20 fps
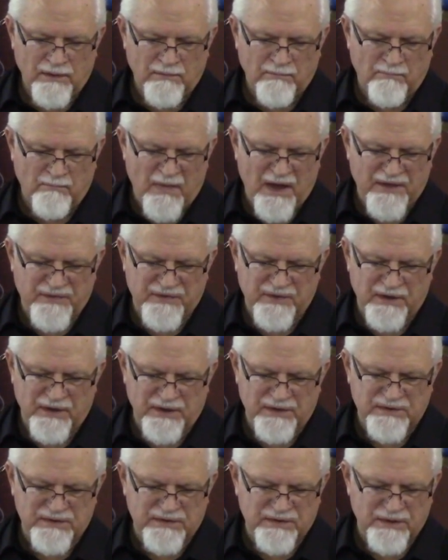
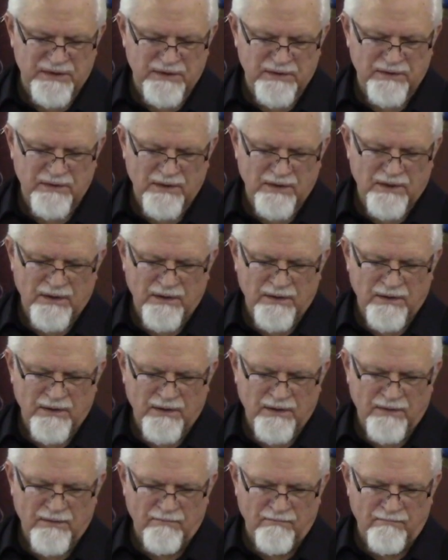Methodist
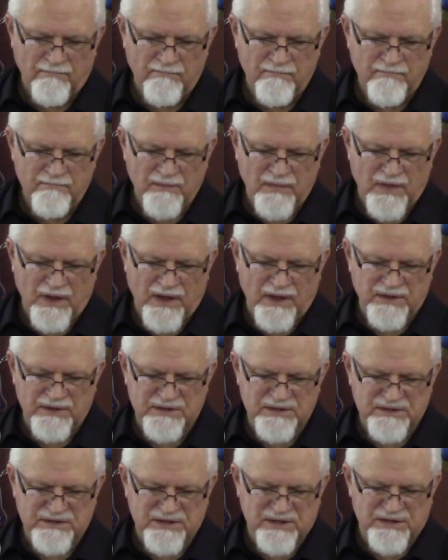and
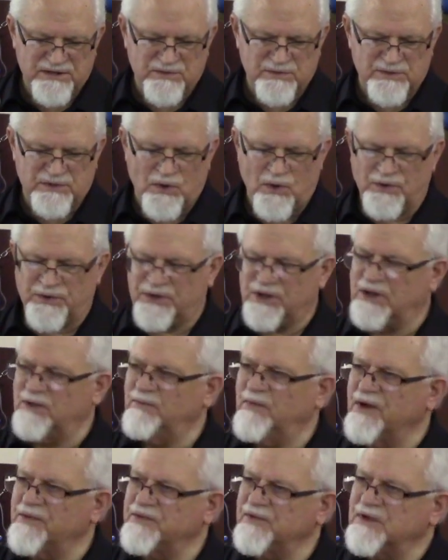she said she was going to the
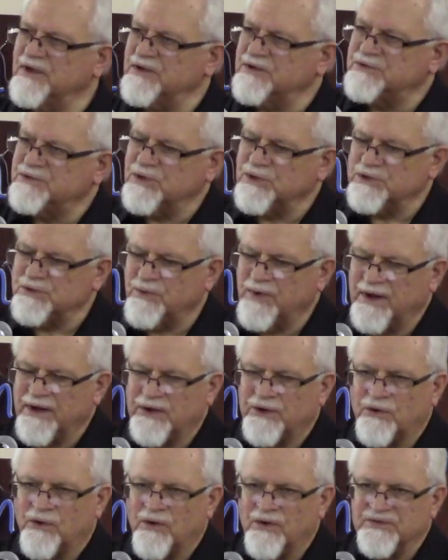Methodist church right
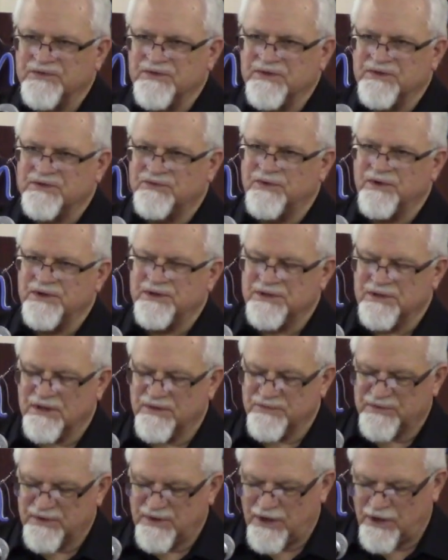across the street. She
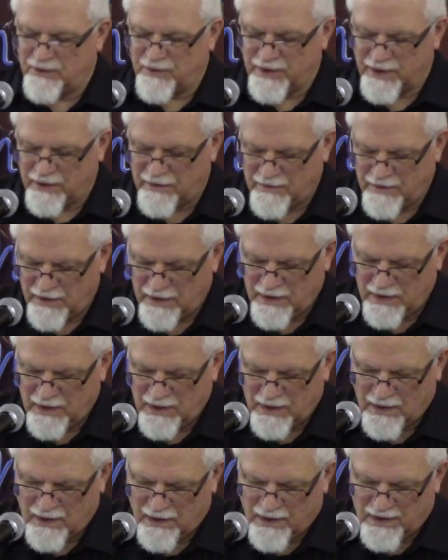lives at Erie.
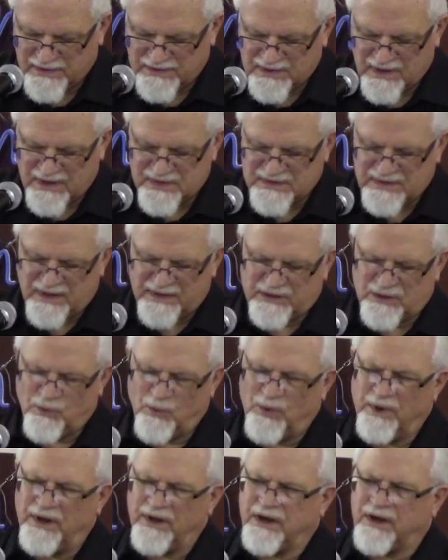I said, Is that the
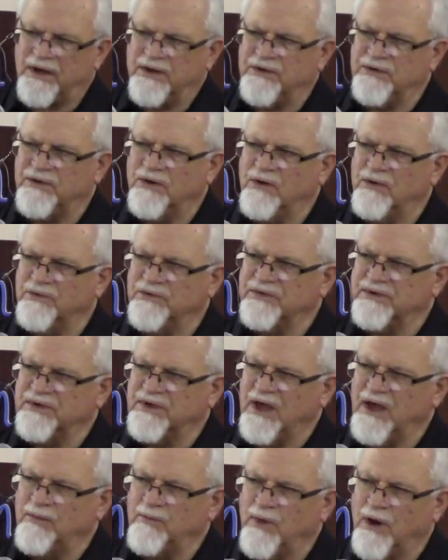one that condones
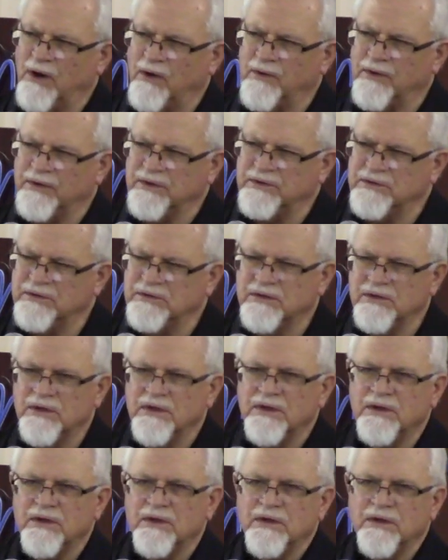gay marriage?
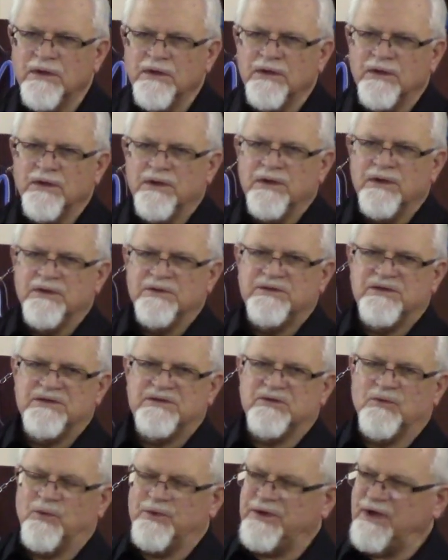She
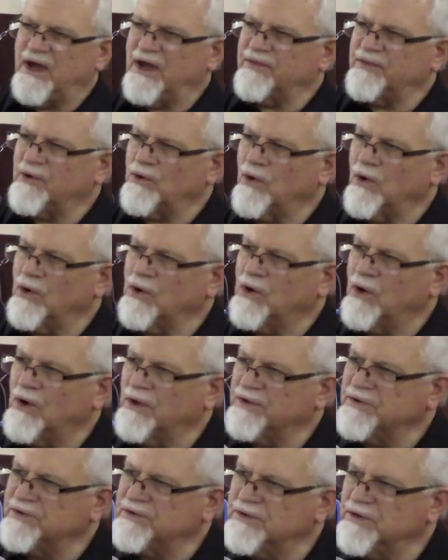said, Well, yeah, they're all
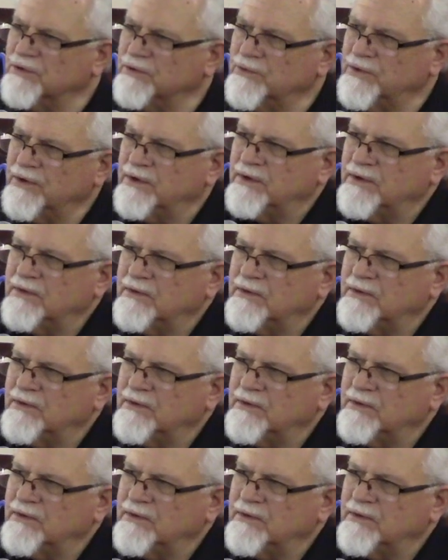God's children.